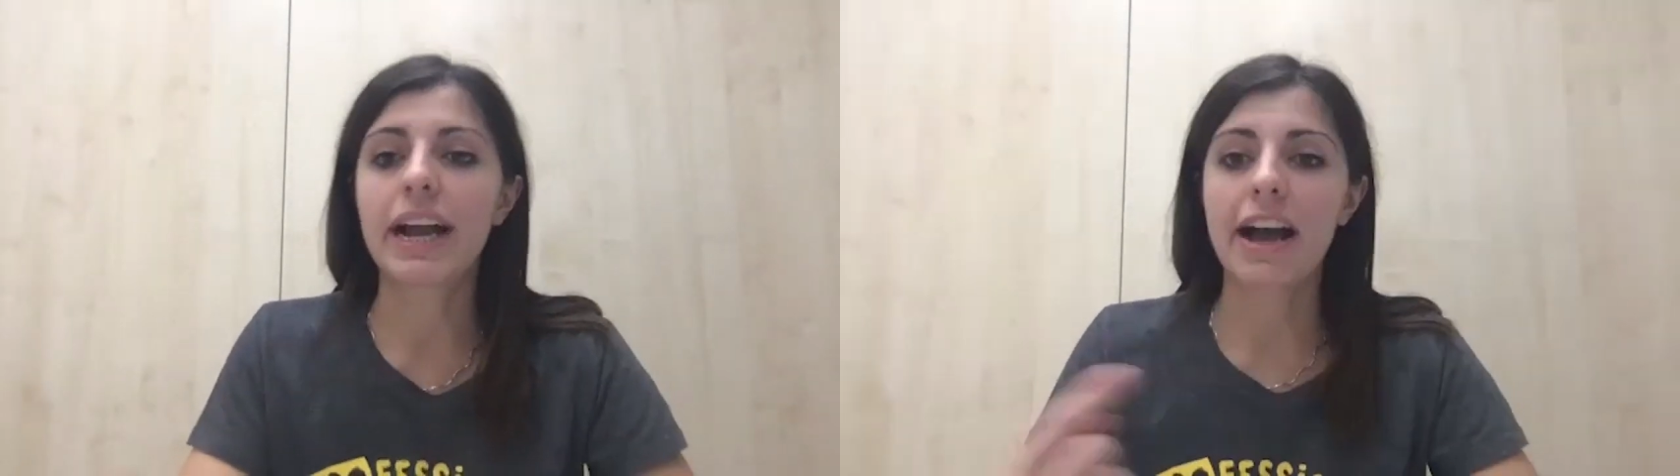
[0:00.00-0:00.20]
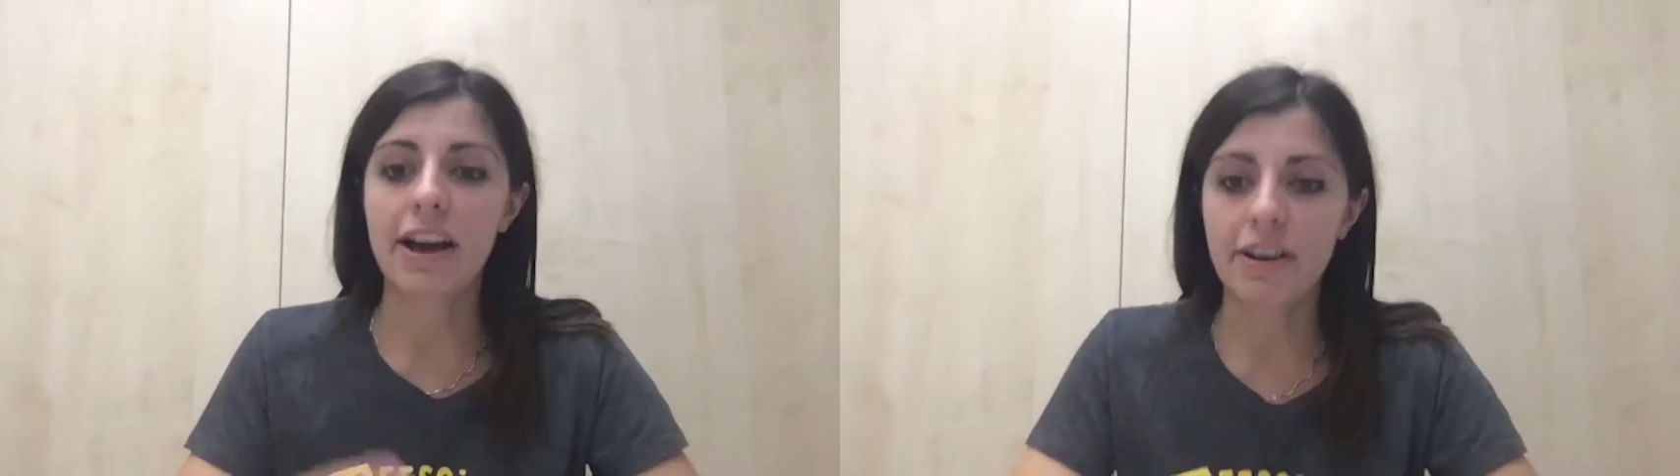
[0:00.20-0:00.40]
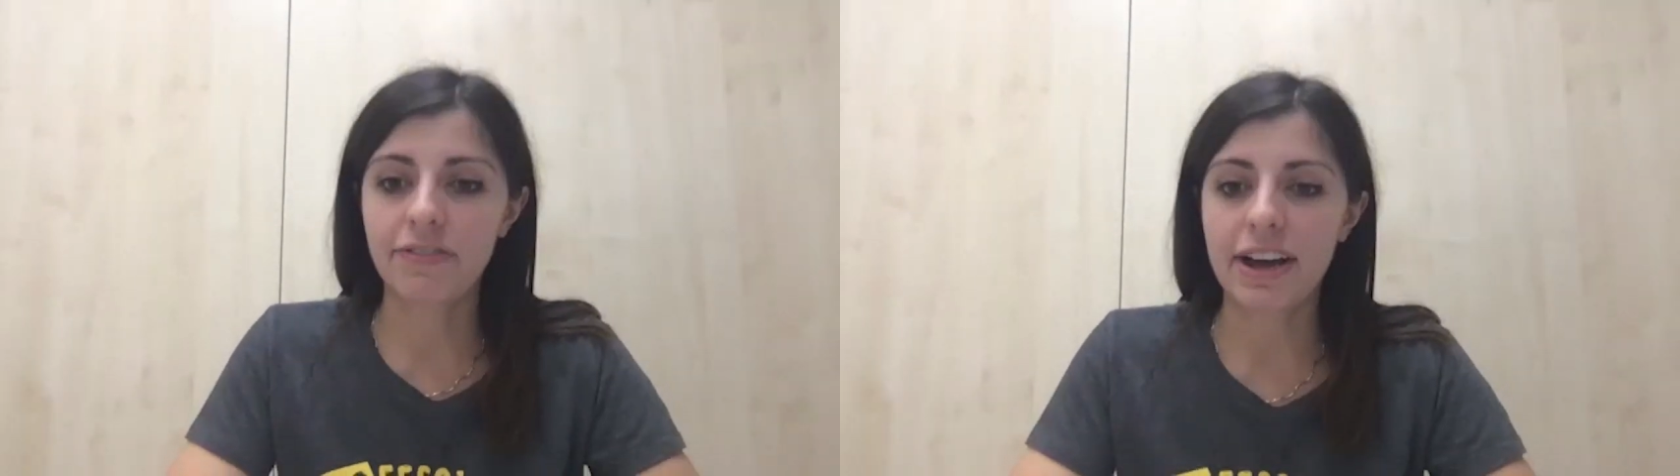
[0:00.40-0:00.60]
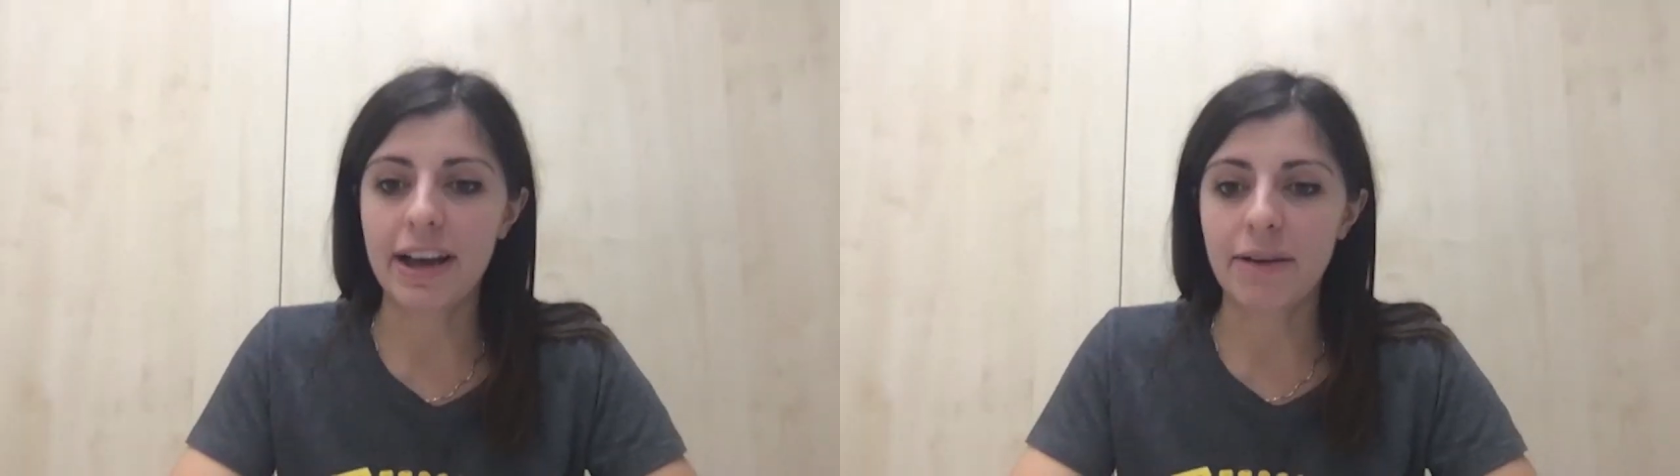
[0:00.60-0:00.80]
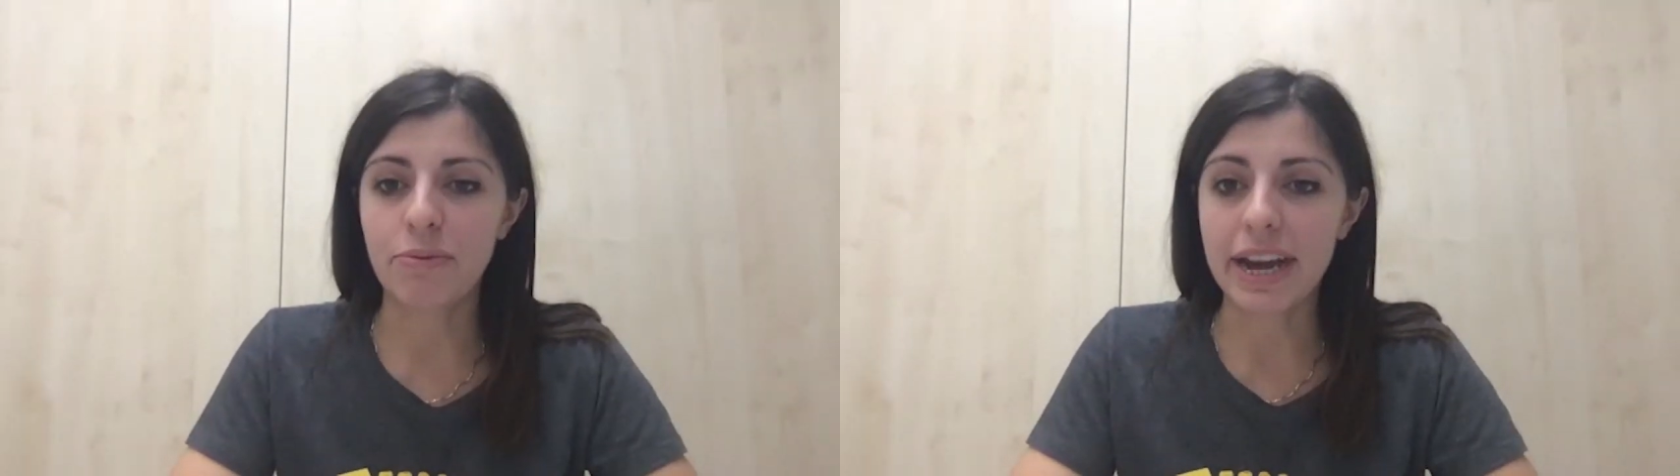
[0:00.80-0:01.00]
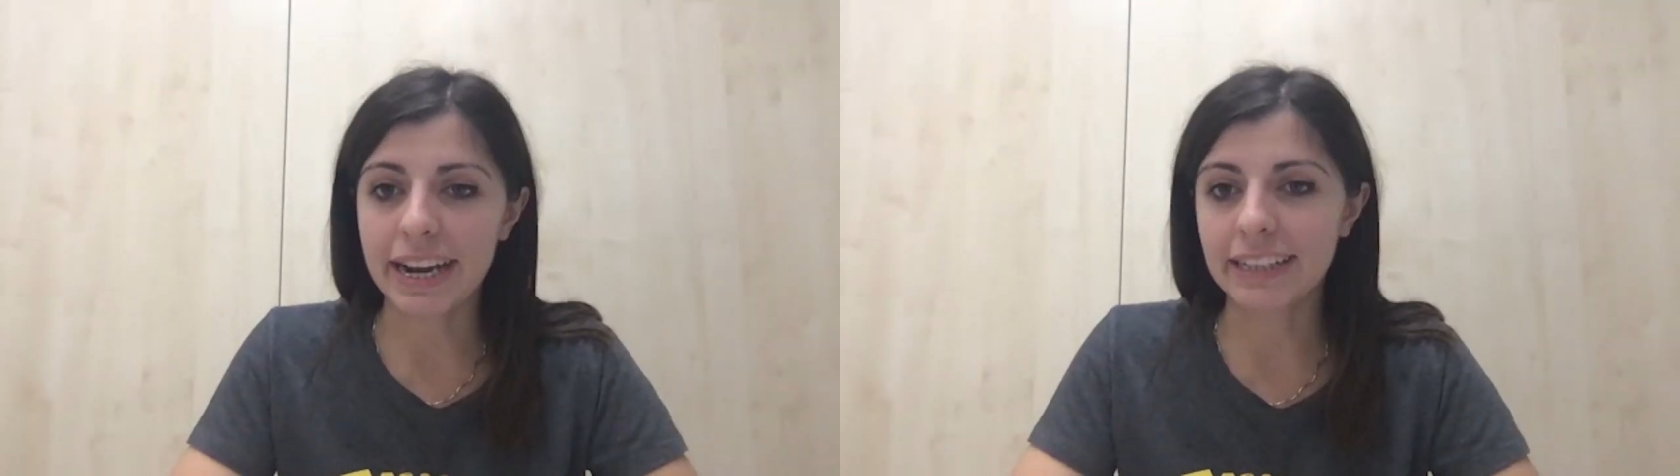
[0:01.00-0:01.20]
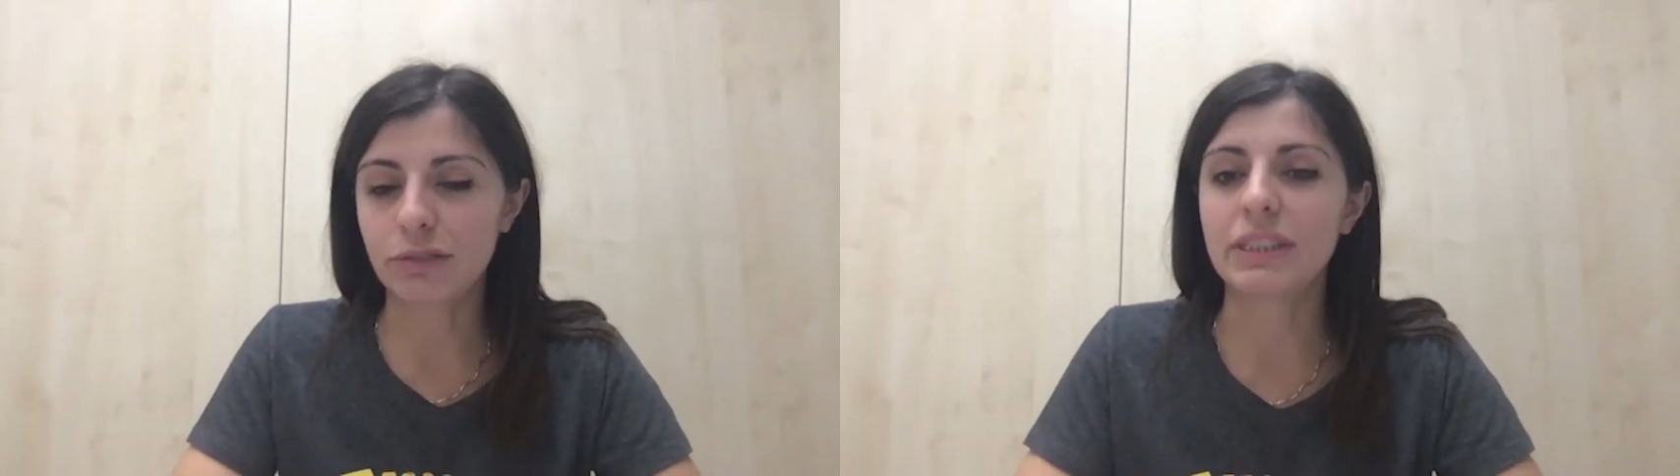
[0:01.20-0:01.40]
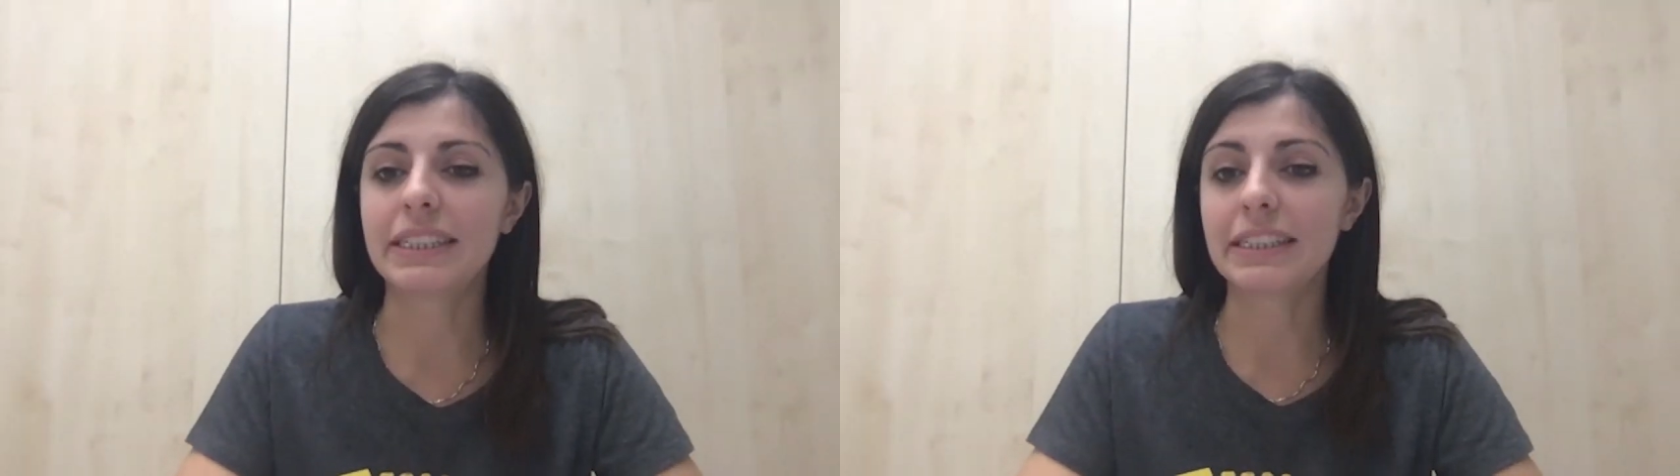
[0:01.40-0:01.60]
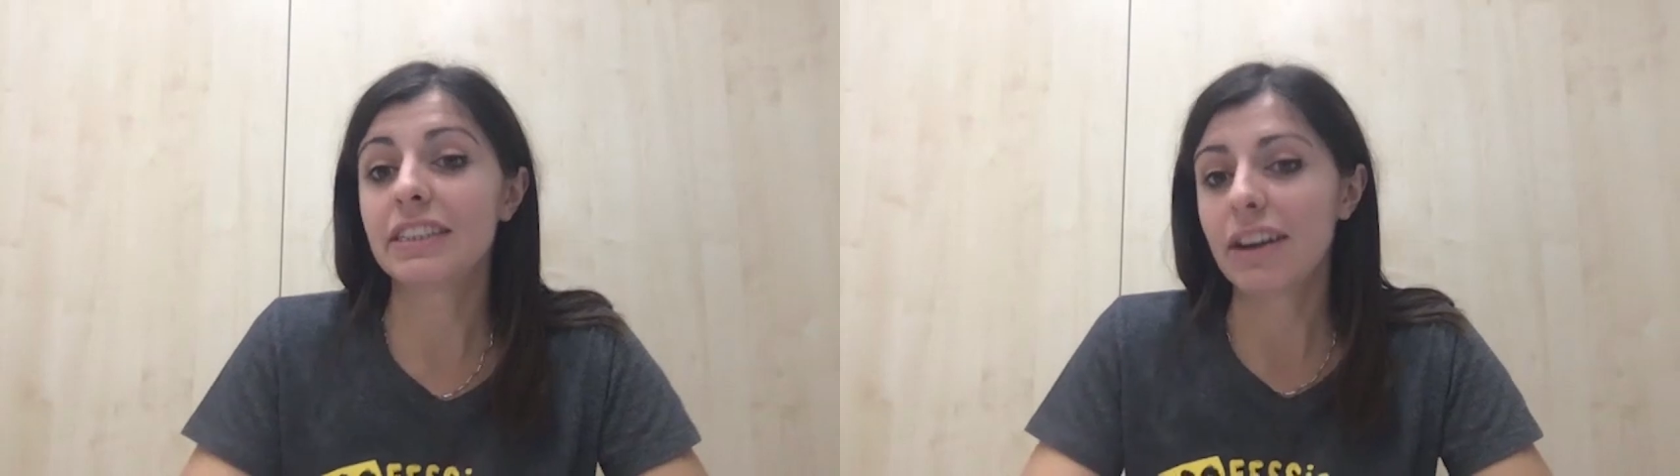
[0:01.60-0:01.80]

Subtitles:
have a brain age which is